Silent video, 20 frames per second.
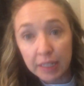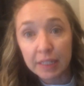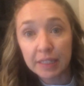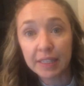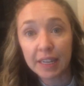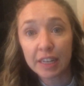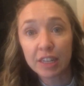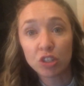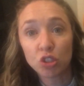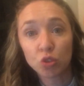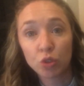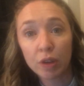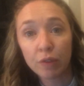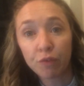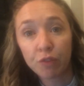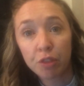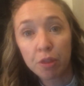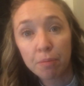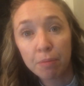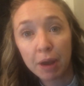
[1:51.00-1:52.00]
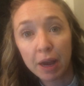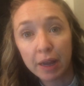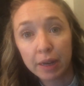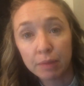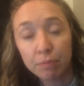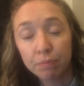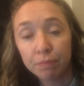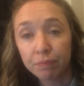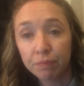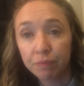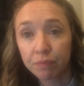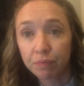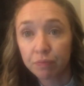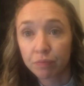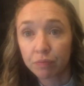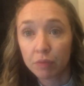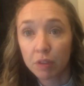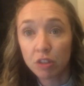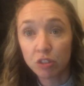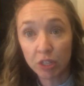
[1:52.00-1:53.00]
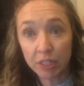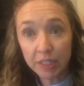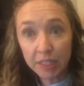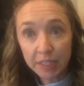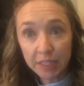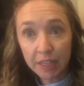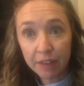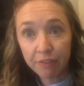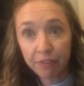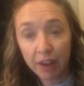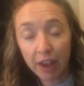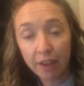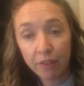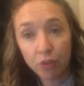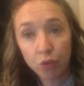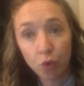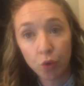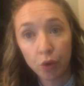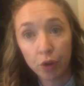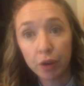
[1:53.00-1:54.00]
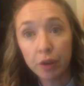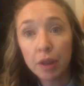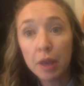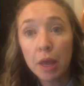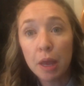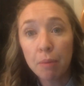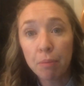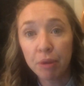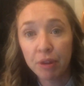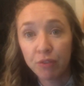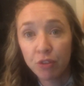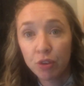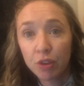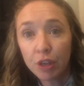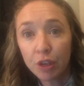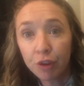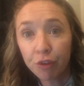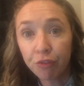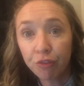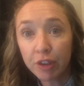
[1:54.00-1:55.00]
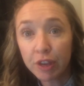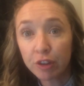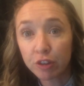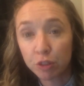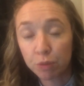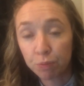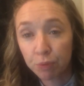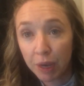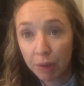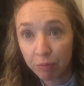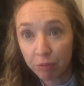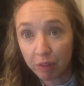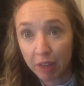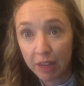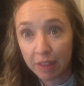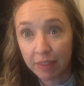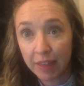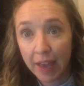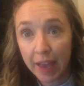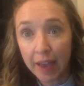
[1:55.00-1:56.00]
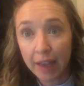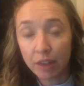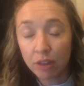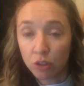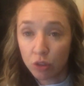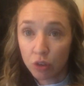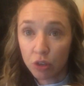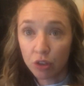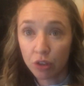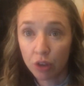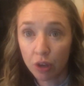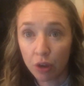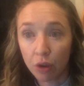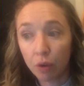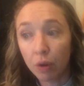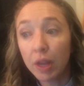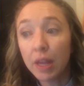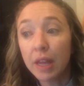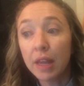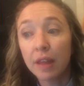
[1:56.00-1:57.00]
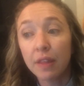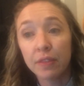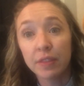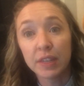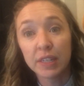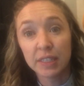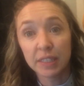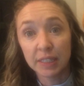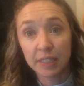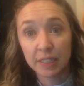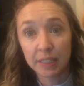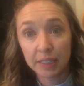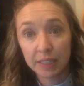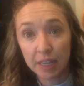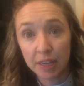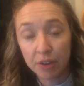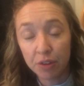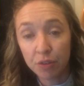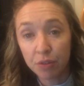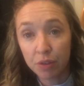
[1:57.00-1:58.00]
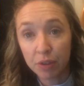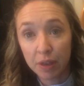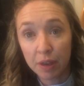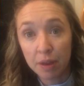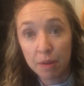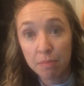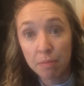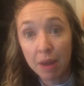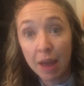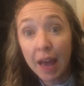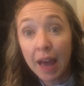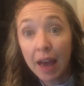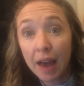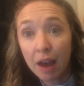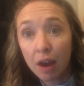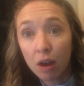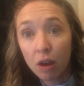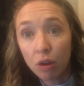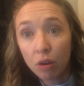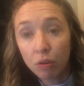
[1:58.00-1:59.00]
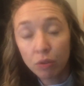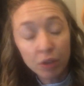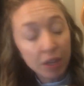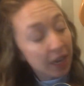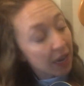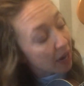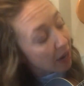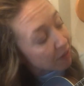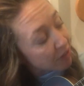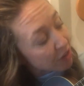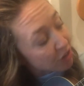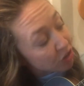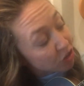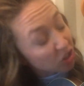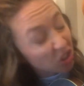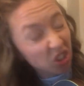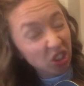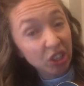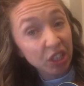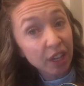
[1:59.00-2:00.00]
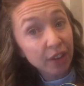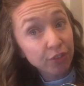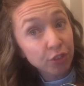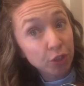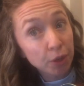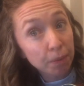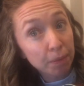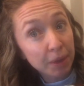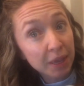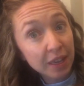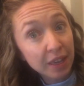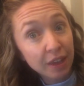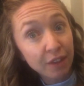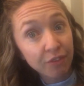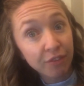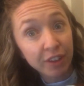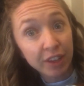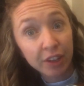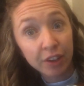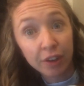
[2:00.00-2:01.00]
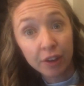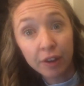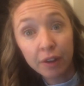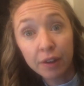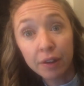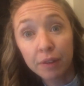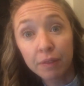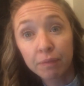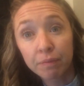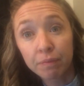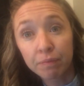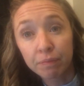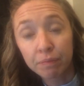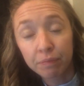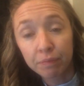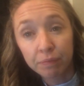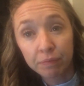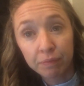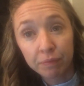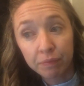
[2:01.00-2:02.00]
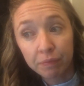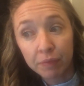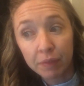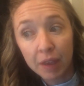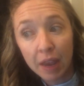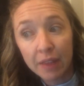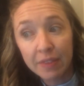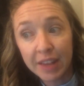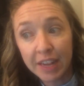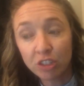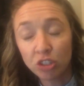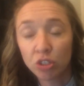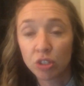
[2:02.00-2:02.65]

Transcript: 2nd string from the bottom. So that's a C5 chord, but if you get your fingers prepped like that, you can go, the sun'll come out, and then you just lift your pinky finger, and that's